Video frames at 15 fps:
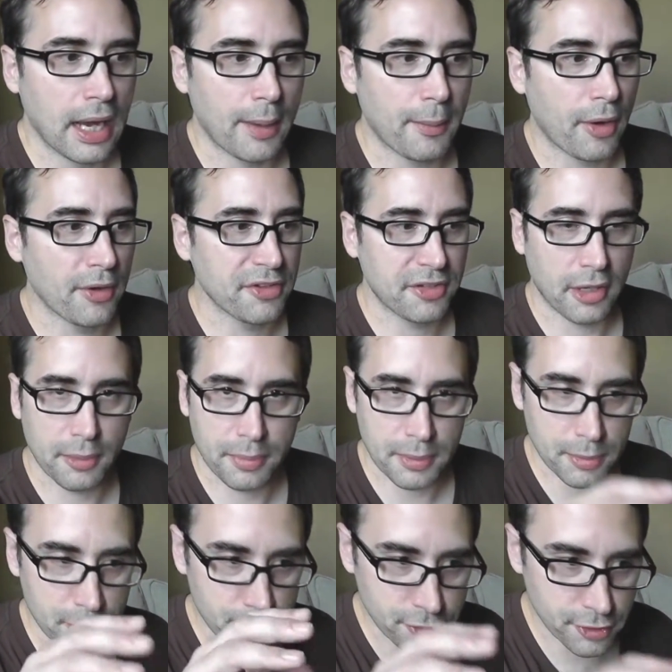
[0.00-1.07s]
I'm always telling
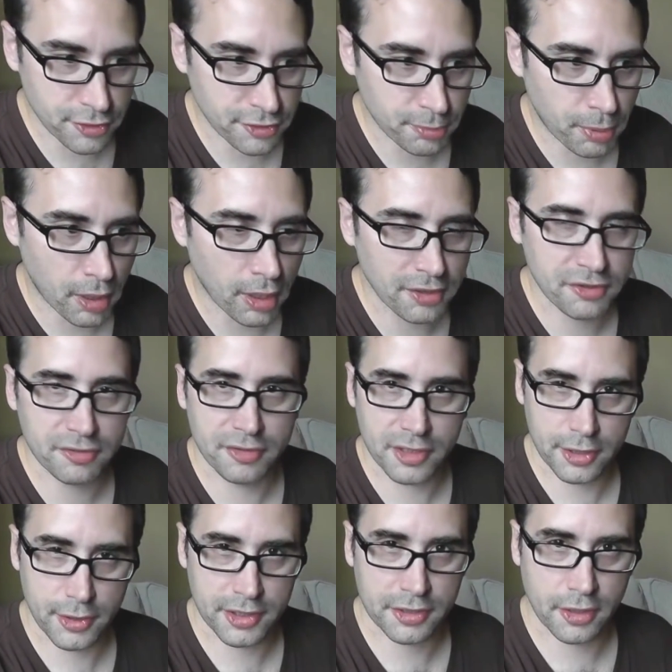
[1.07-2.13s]
people you should pause the
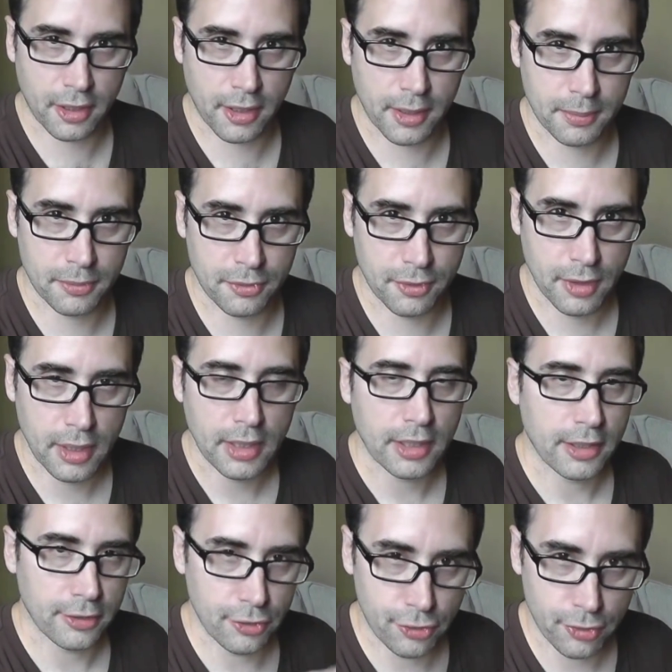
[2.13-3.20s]
video at times
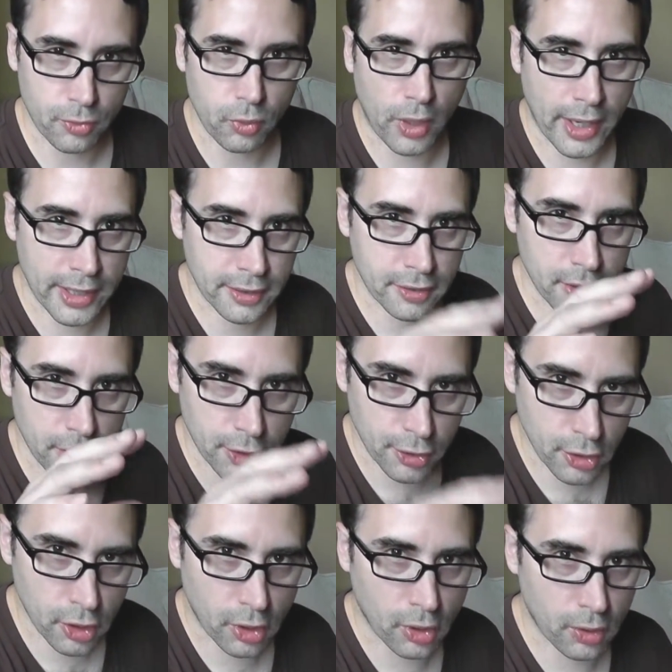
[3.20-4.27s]
and you should write
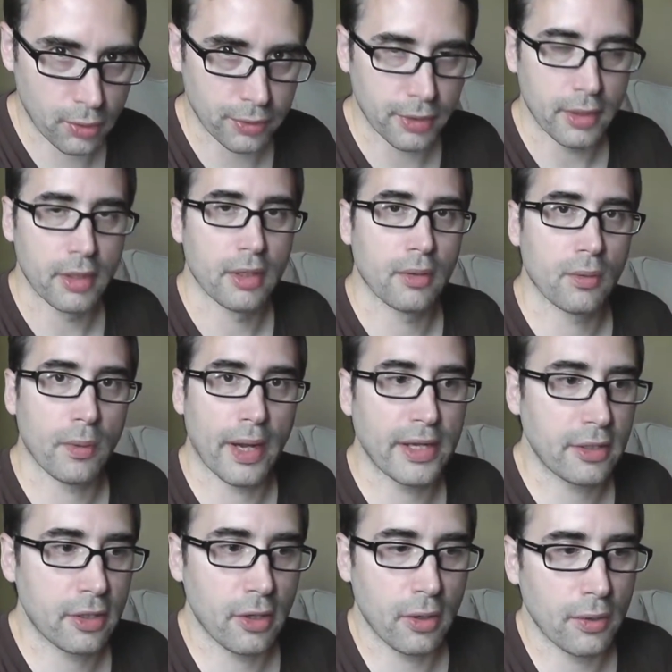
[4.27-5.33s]
code.
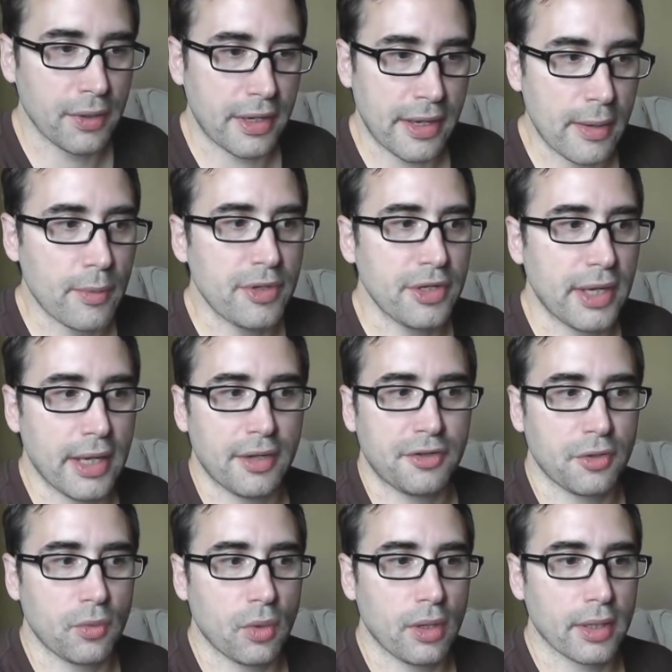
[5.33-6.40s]
Write code, and then when you get it
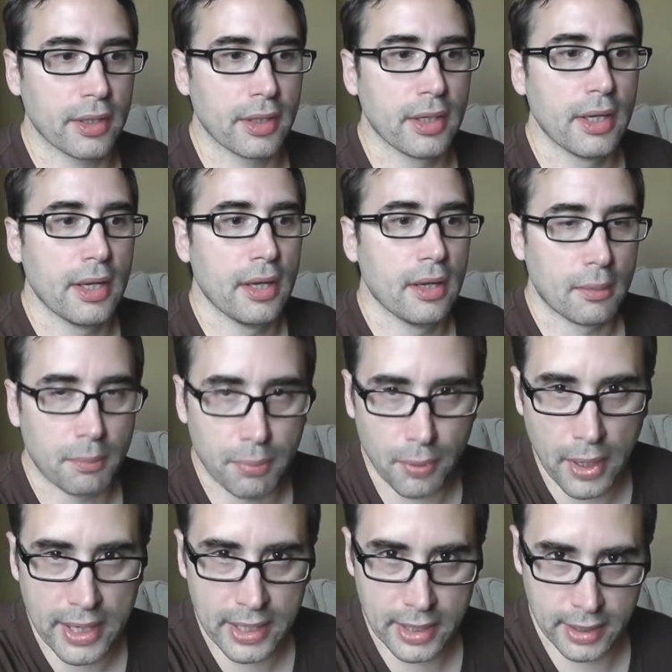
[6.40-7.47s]
to work,
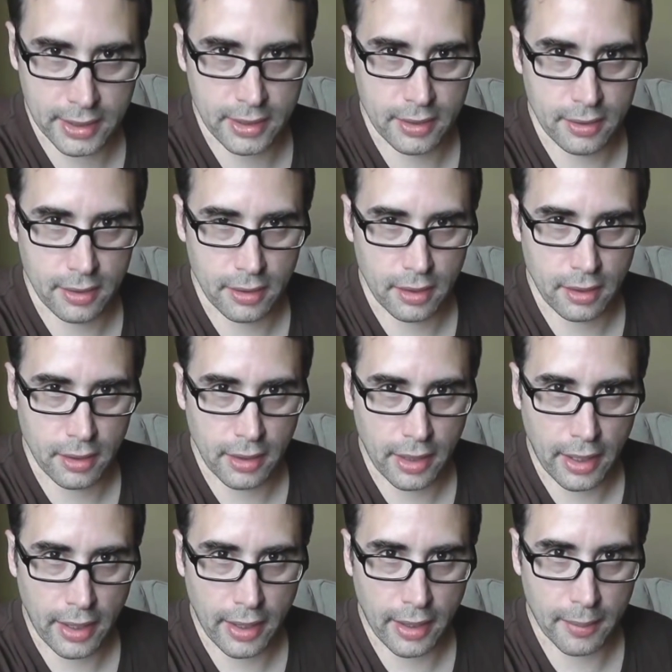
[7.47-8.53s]
break
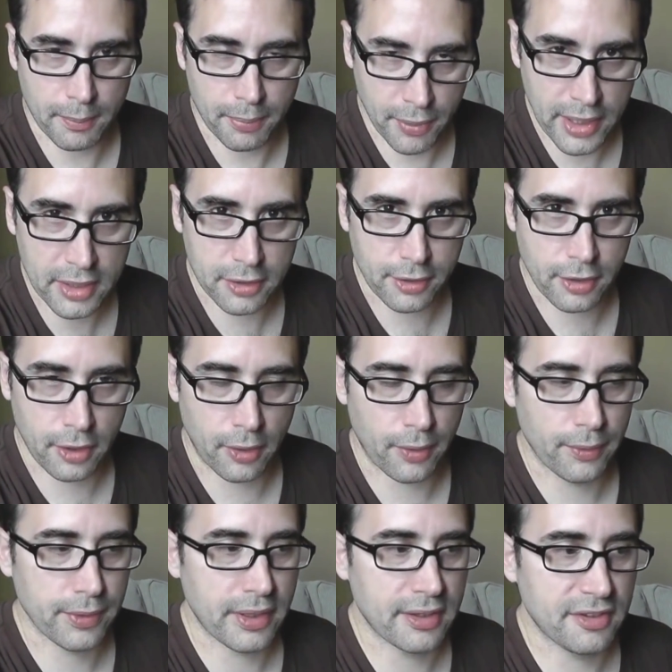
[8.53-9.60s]
the
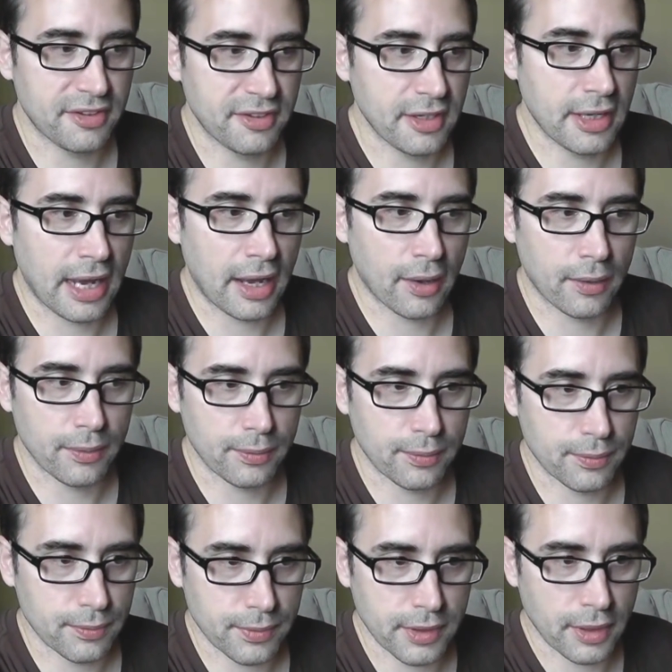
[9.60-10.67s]
code, and see how
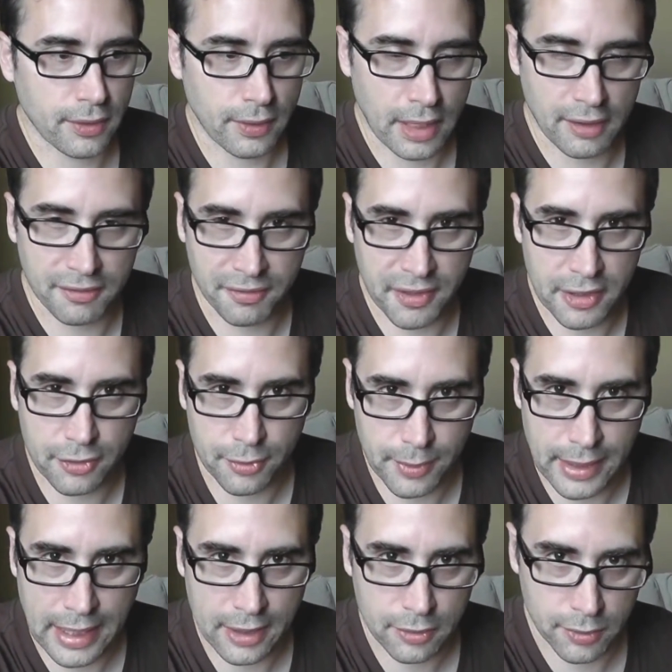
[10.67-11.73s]
things
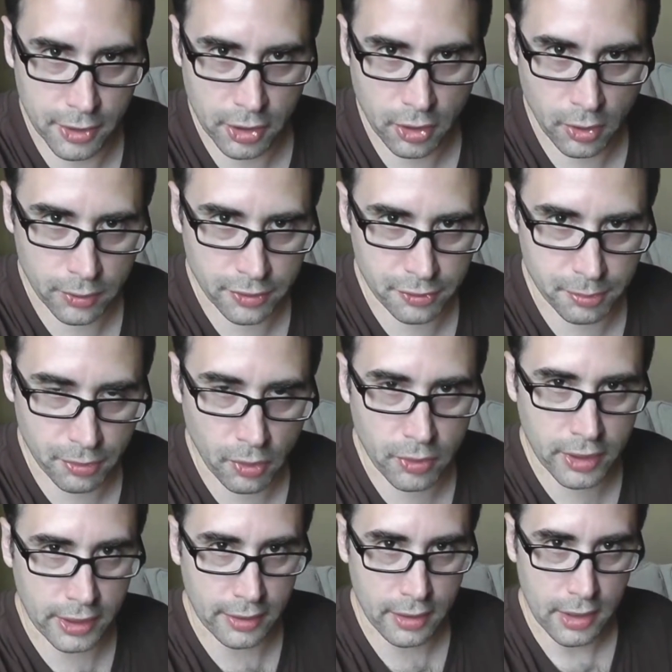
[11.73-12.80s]
react when the code is
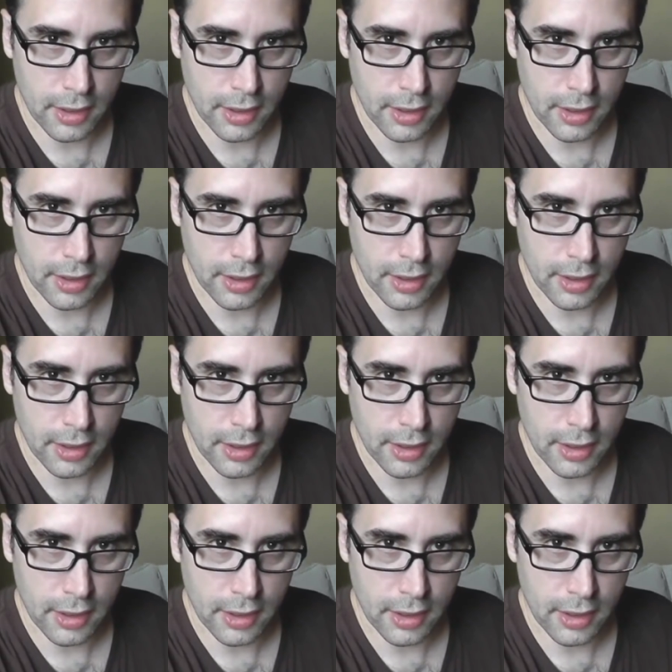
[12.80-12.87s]
broken.